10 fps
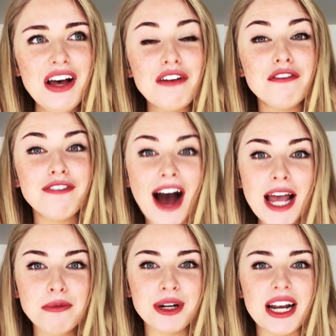
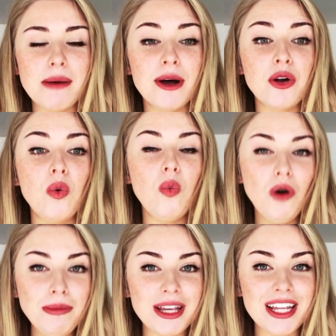vibrant about a
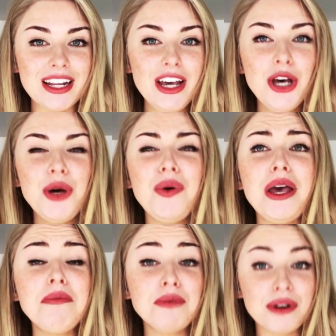woman who
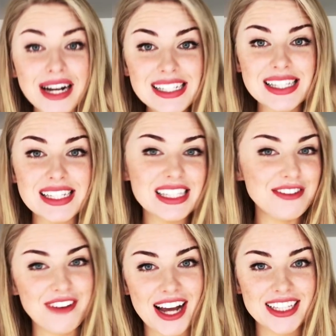embraces the
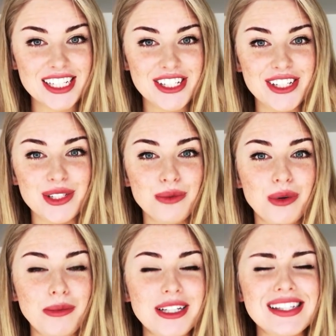fact that she's a
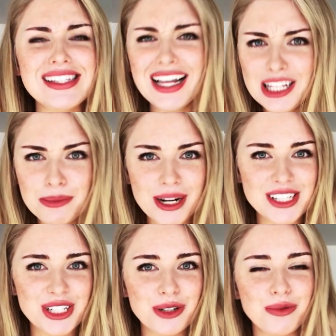woman,
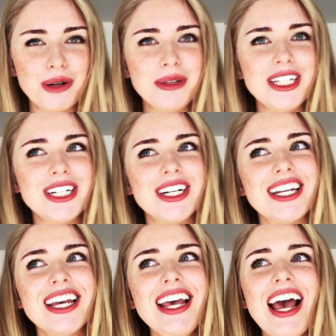celebrates her
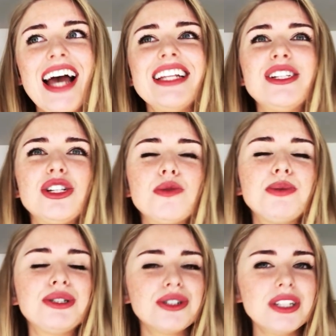womanhood, and is just
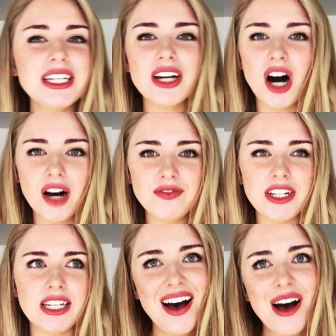purely
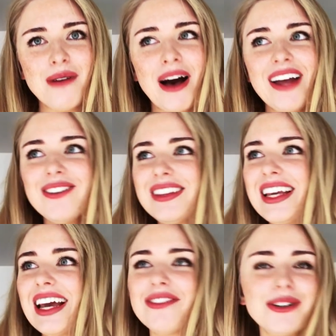confident. I don't
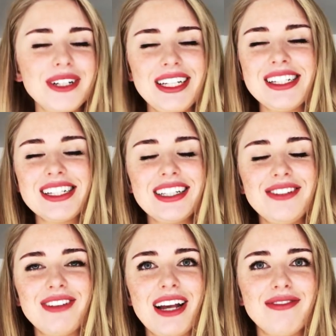think everyone needs to
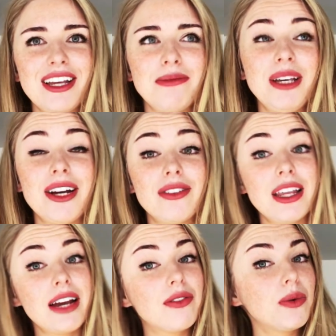live life like me. I don't
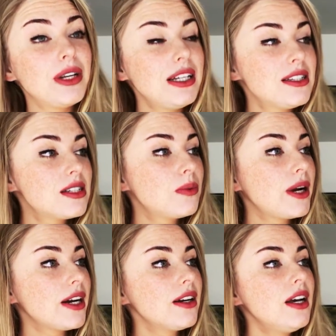think everyone needs to
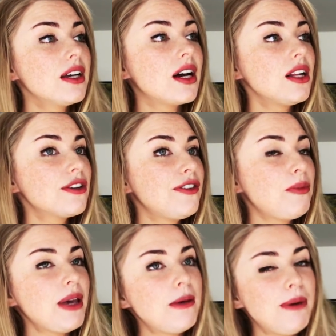wear colorful
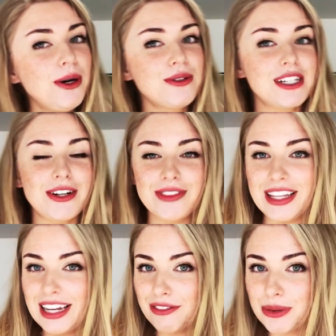pink bows. I don't
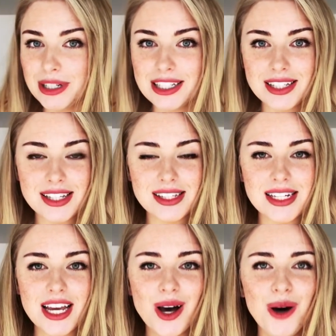think everyone needs to
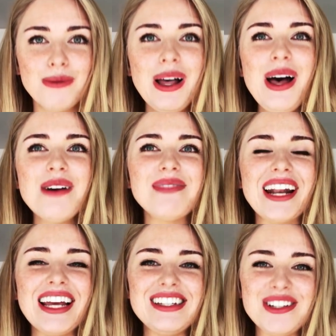stay home. But
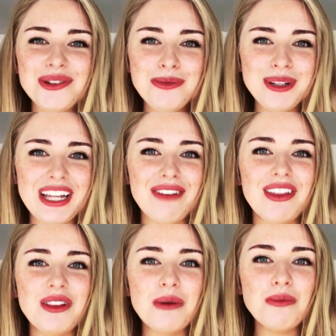I do believe
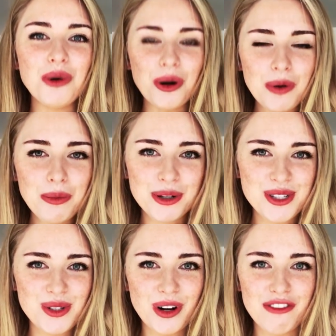that the more we
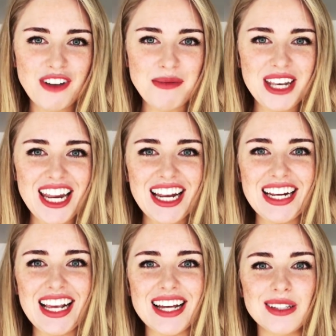pursue our
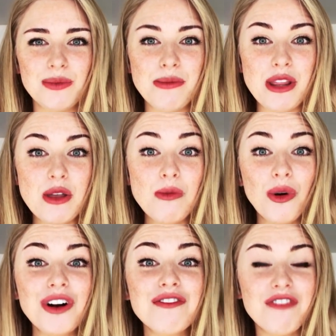femininity as women, the
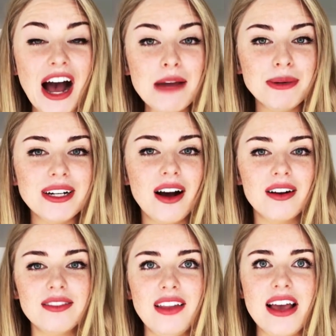more vibrant
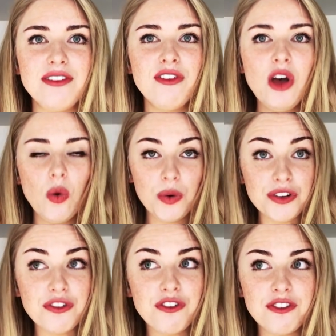our life
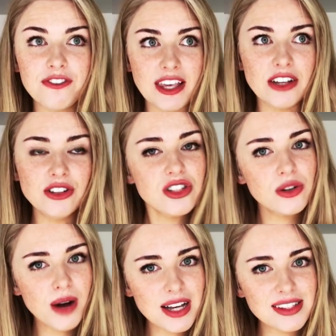will feel
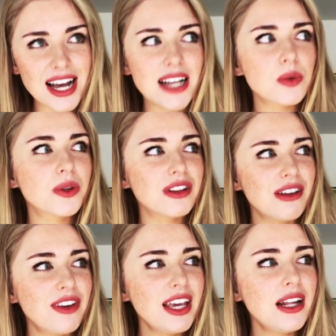to us as we're
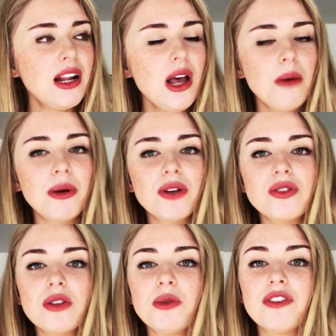living it, but
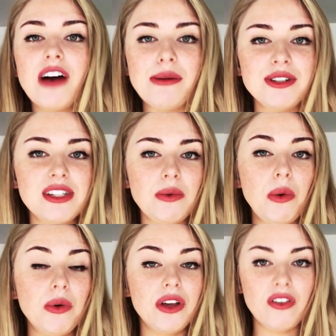also the more vibrant we
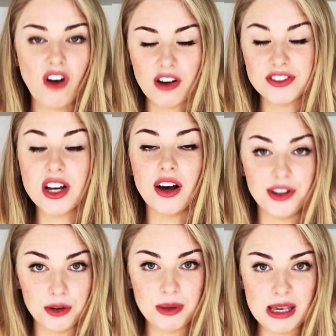will give off to
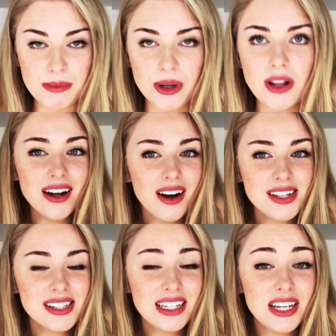other people.
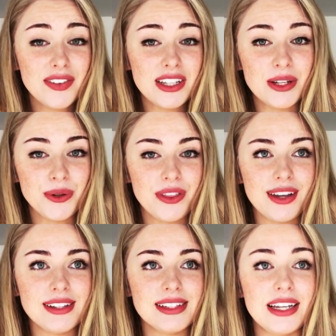Honestly, even little
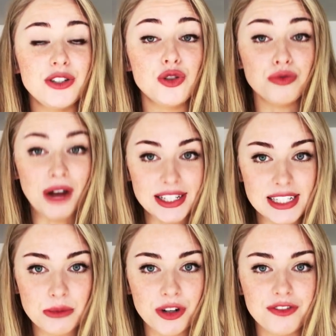things like
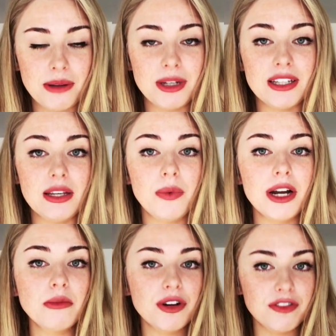dressing more femininely,
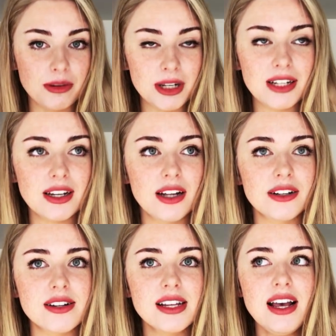wearing more feminine
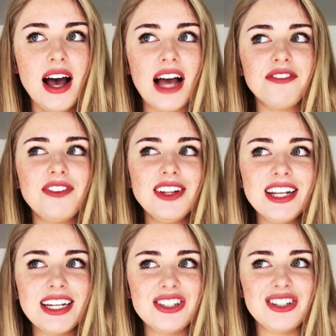colors, I feel
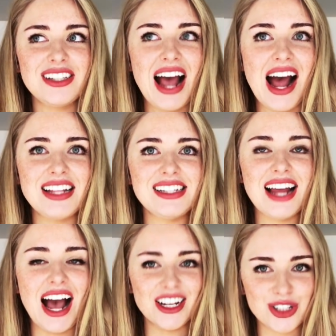like it just adds
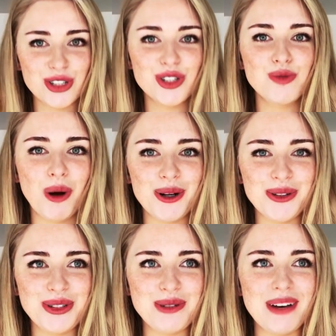an extra
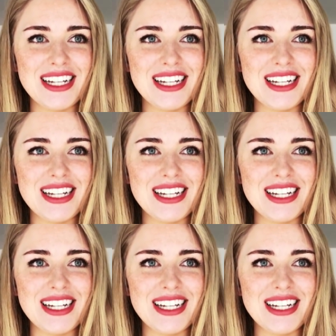sparkle to my